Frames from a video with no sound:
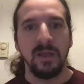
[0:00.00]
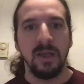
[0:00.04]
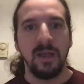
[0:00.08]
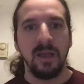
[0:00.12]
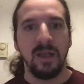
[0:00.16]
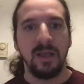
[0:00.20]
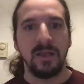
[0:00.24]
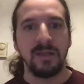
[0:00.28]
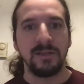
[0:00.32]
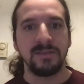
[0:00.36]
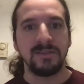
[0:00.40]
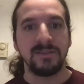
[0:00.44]

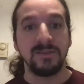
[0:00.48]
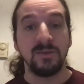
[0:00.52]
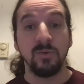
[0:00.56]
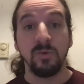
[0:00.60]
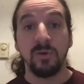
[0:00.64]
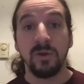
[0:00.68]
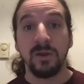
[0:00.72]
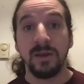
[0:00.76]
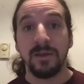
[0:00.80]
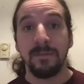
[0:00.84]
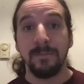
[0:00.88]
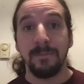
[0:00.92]
Uh,
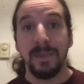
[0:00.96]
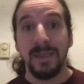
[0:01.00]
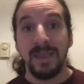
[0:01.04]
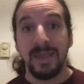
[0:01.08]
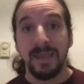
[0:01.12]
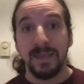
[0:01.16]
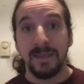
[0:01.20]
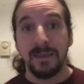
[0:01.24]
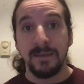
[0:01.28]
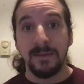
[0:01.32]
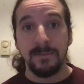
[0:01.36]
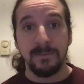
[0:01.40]
Zora and
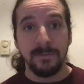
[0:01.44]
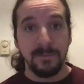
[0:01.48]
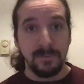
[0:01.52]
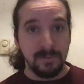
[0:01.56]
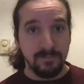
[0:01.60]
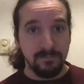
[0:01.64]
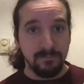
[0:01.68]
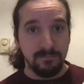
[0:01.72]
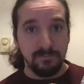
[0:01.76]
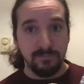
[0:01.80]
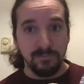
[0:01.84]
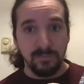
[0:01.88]
me
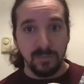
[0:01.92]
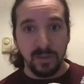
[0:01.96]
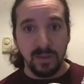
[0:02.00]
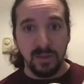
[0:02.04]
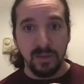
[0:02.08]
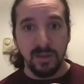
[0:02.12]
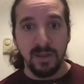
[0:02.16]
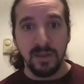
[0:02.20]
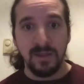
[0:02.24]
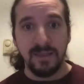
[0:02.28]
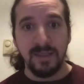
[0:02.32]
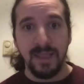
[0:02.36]

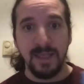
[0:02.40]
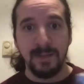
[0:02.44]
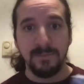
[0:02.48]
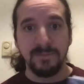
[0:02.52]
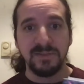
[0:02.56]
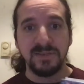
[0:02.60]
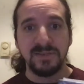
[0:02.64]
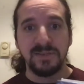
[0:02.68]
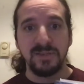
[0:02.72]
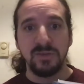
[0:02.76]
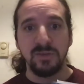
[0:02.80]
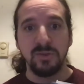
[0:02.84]

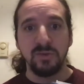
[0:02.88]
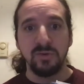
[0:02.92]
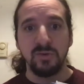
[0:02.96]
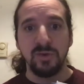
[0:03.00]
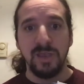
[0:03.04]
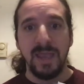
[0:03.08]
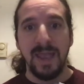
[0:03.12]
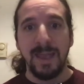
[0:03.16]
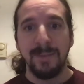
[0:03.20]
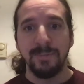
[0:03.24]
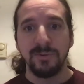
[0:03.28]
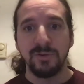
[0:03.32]
attempts to
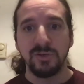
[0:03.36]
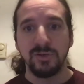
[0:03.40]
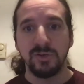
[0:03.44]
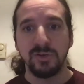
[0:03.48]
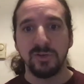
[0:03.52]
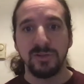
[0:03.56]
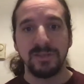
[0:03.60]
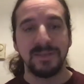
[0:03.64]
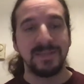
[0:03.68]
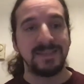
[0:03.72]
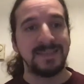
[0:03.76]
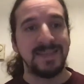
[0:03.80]

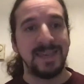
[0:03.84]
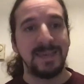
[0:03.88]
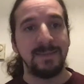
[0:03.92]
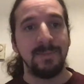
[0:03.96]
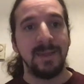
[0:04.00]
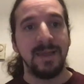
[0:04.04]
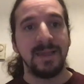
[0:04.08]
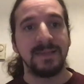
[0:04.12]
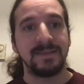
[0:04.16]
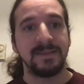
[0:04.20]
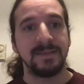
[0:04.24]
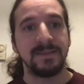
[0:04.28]
capture the same
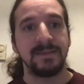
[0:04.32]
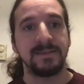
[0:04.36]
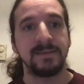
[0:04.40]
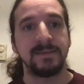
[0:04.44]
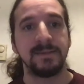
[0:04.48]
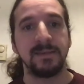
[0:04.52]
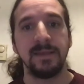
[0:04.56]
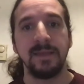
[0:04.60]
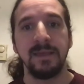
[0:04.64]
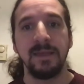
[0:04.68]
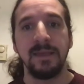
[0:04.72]
essence.